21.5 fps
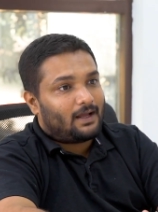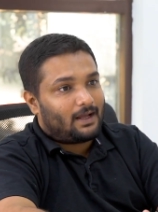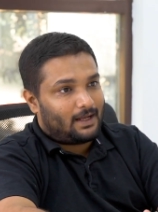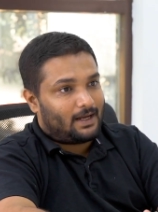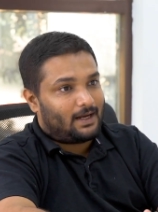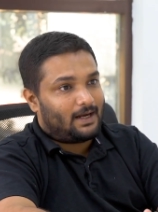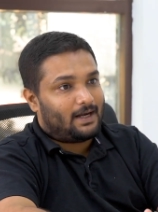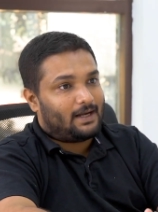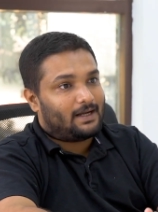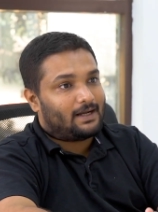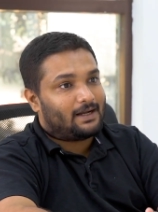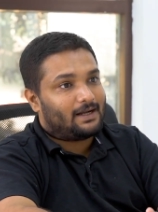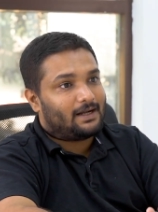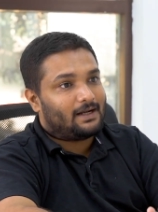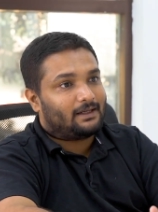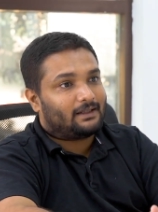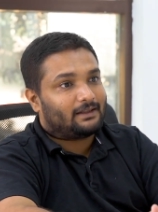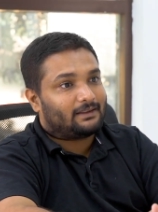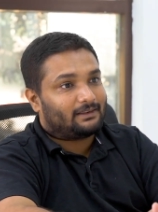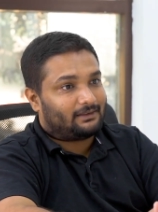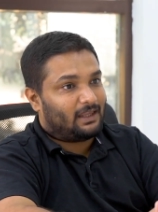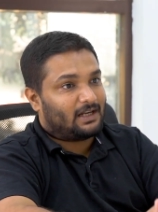And
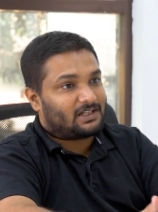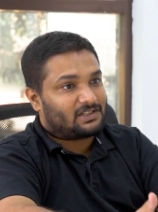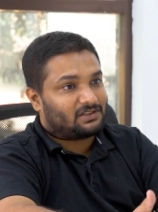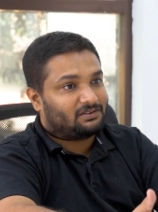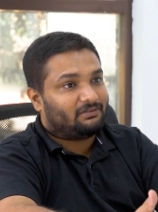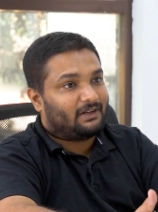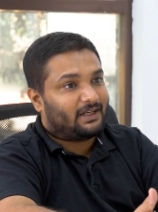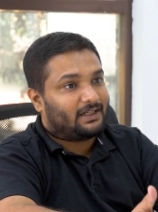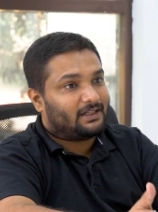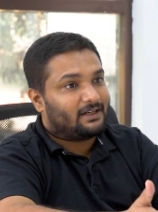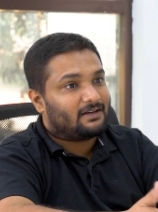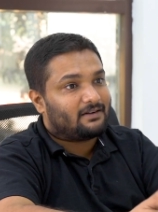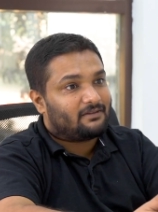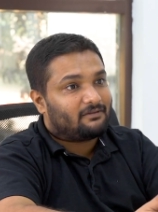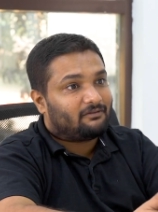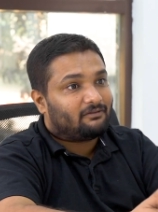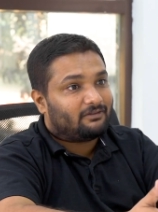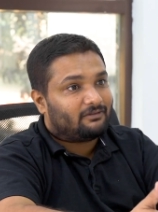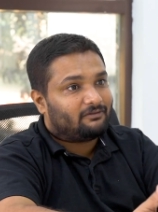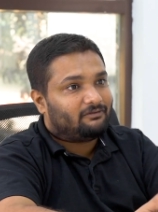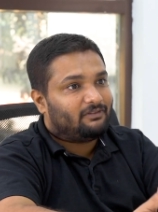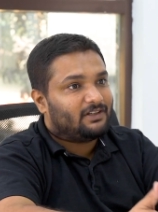that's when
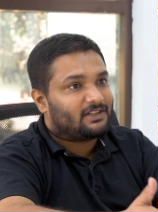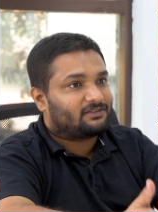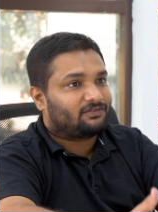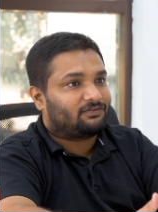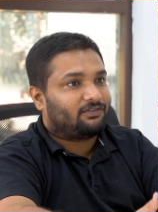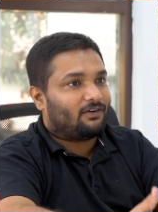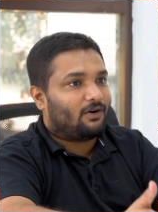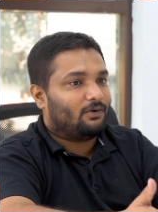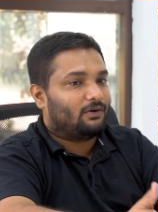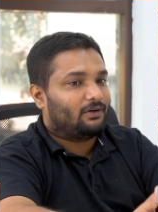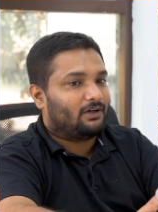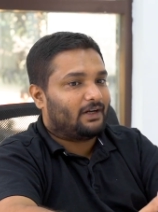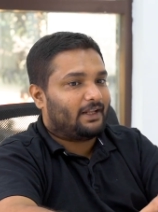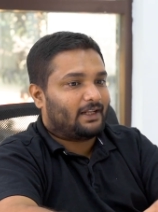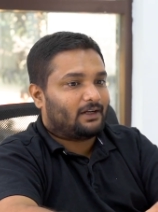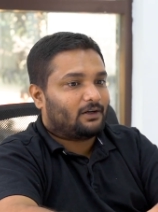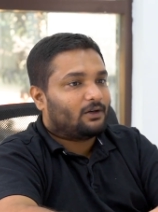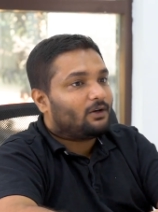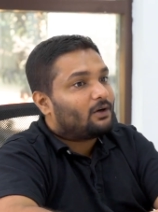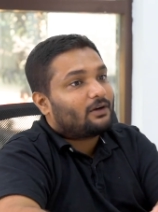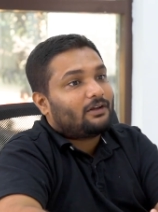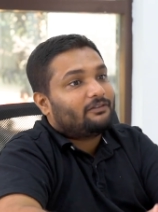we found like
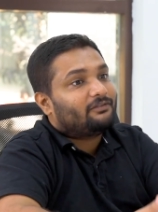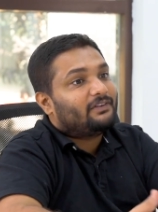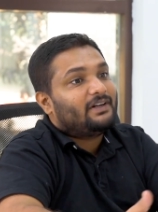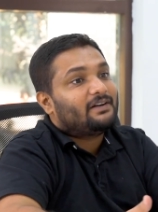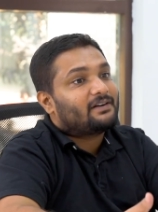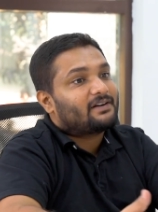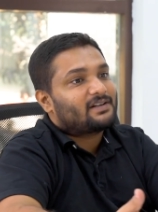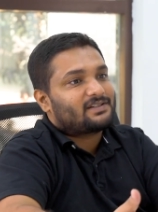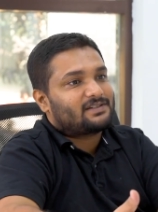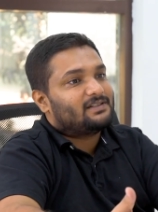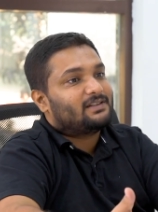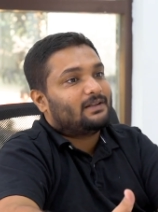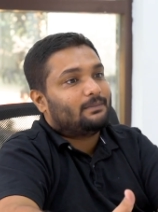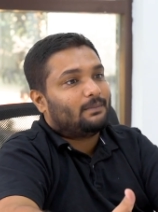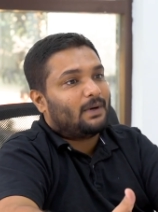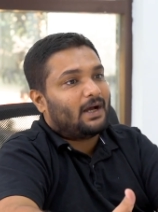a lot of interest in the